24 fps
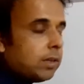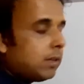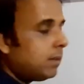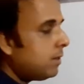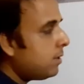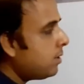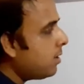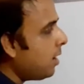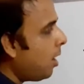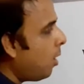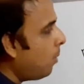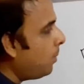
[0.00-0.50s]

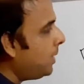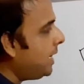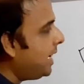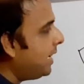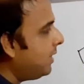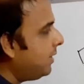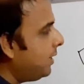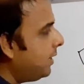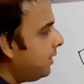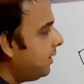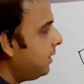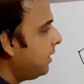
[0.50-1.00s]
So how many are
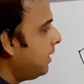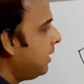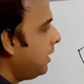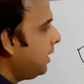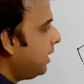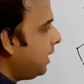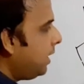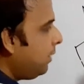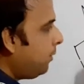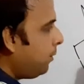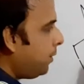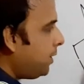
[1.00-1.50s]
there?
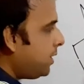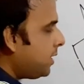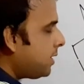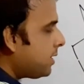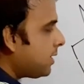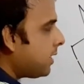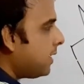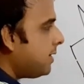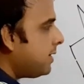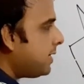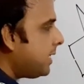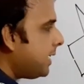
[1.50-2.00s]
If we just
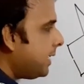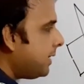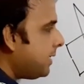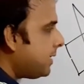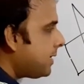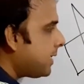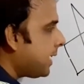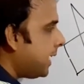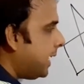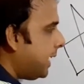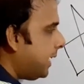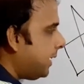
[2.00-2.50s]
consider this
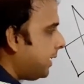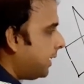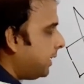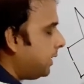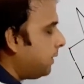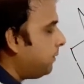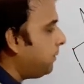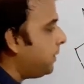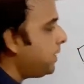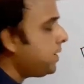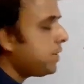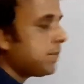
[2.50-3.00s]
connector, the
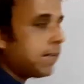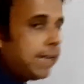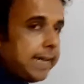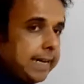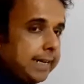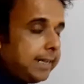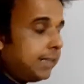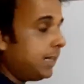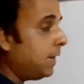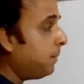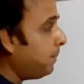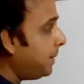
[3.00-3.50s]
first
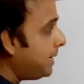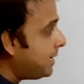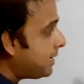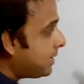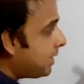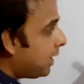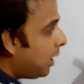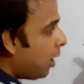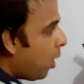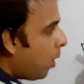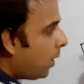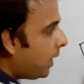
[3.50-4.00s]
connector, that means
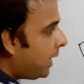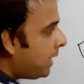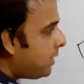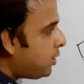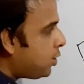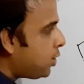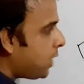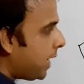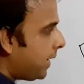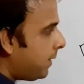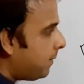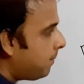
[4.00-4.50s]
the longest
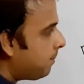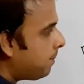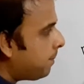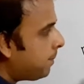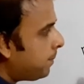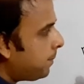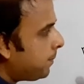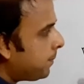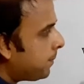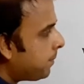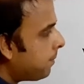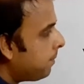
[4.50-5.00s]
chain.
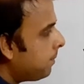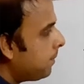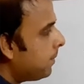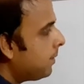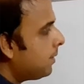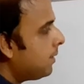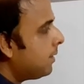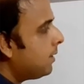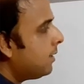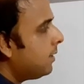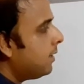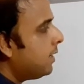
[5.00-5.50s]

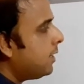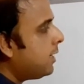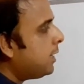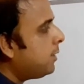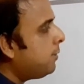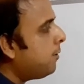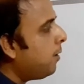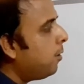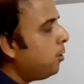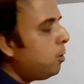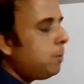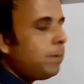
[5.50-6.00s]
This is
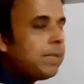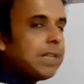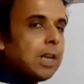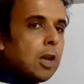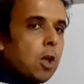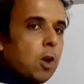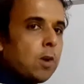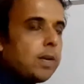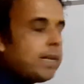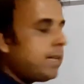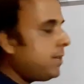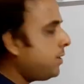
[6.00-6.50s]
found to be the
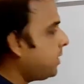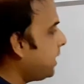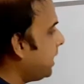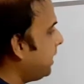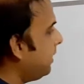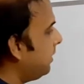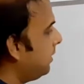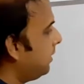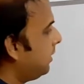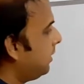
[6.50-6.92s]
longest chain.